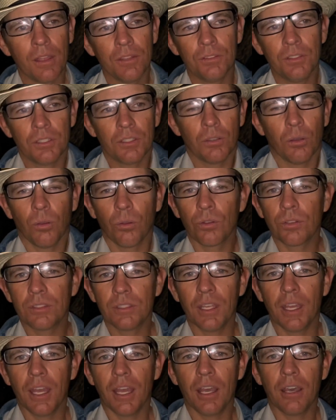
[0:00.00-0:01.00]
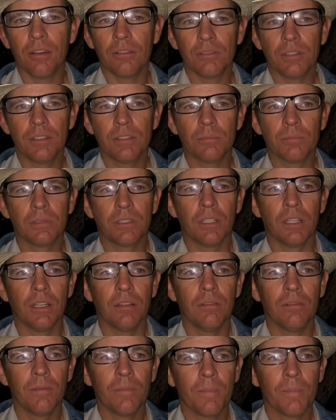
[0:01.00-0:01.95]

Took the horse out, did some stuff.